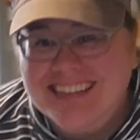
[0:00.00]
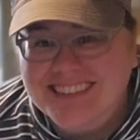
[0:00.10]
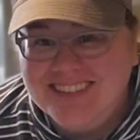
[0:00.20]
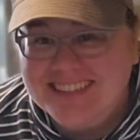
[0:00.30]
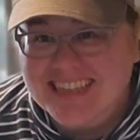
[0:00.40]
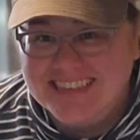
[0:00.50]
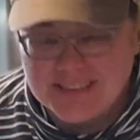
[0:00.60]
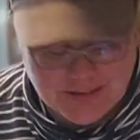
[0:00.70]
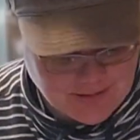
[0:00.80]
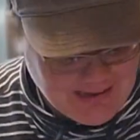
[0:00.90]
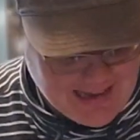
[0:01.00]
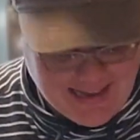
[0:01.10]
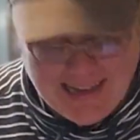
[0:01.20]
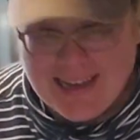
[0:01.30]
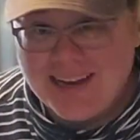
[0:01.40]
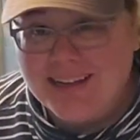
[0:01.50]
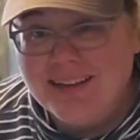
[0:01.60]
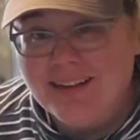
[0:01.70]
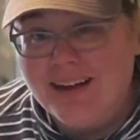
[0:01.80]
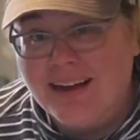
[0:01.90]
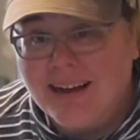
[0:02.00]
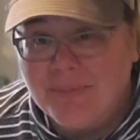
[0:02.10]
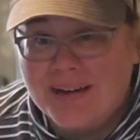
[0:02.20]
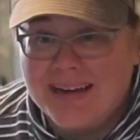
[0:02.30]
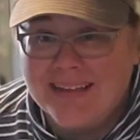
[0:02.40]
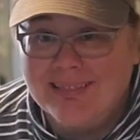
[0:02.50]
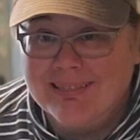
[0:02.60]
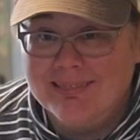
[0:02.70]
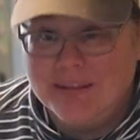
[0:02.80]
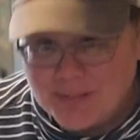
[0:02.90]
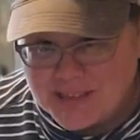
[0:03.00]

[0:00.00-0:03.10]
so it says to add my lemon